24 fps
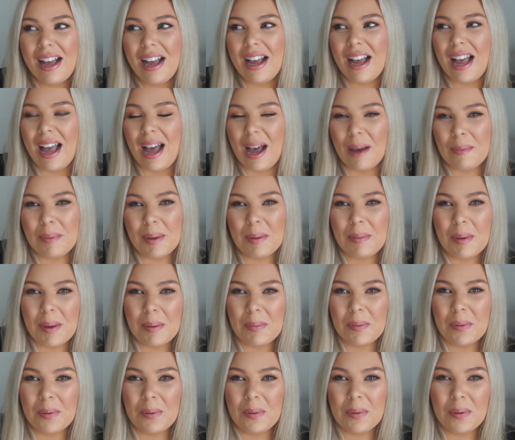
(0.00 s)
happy
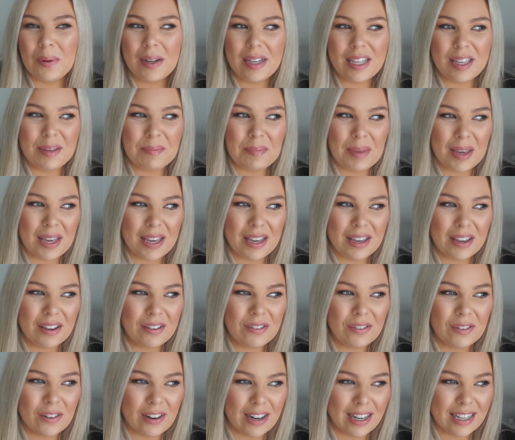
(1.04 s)
people can be
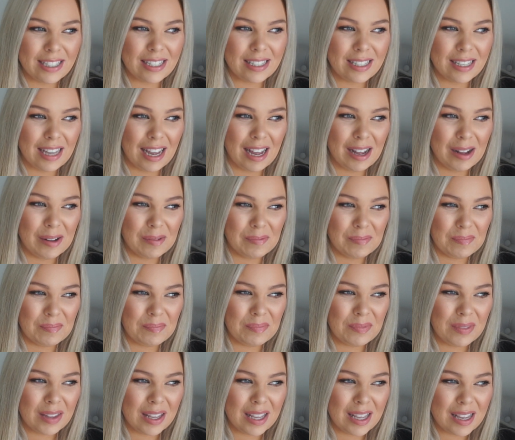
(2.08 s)
for us.
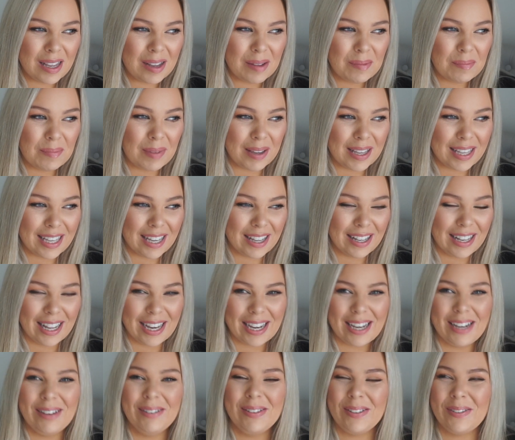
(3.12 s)
But yeah,
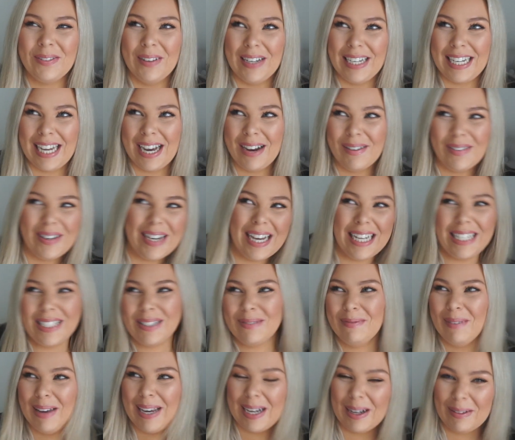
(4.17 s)
like it was funny how we had to
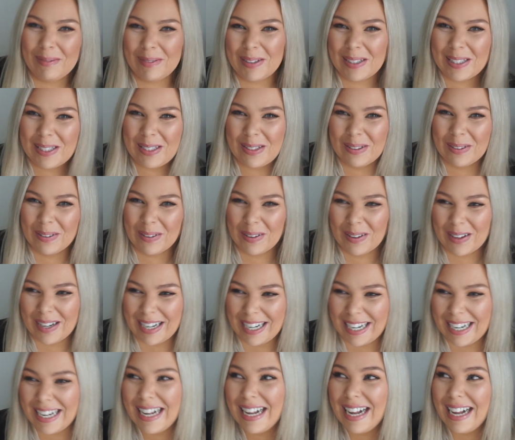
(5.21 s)
make up the
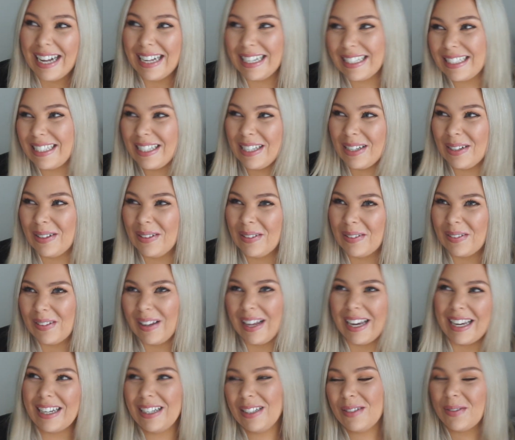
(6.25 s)
story until
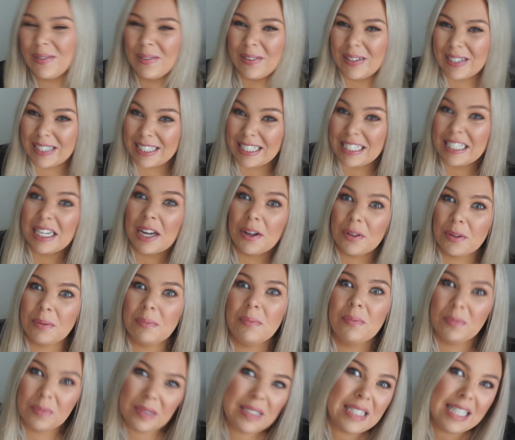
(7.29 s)
like, because we wanted to tell
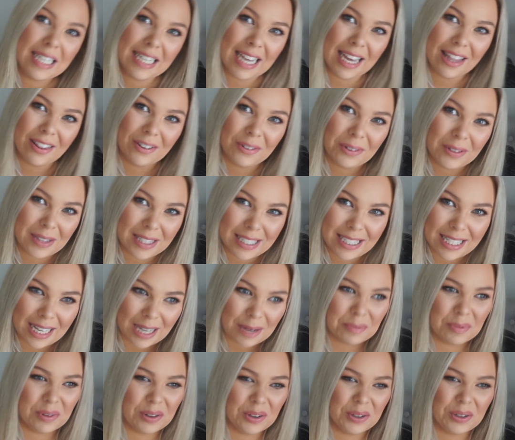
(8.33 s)
them together in the
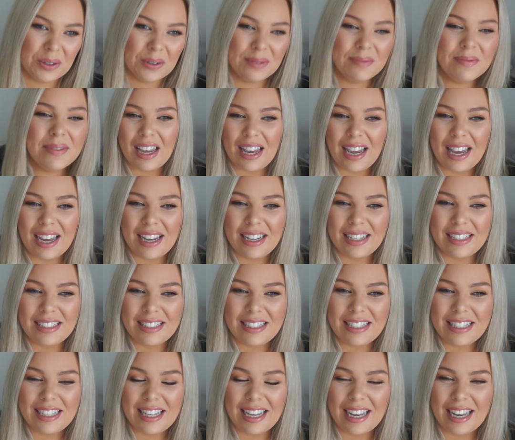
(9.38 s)
same room.
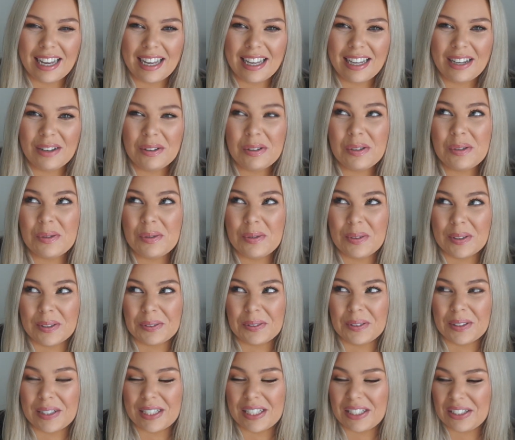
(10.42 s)
And yeah, it was really,
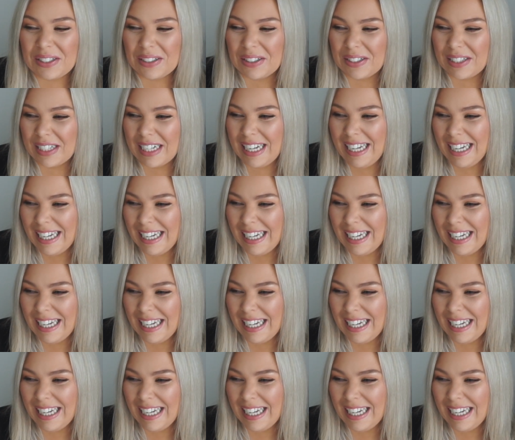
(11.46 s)
really cute.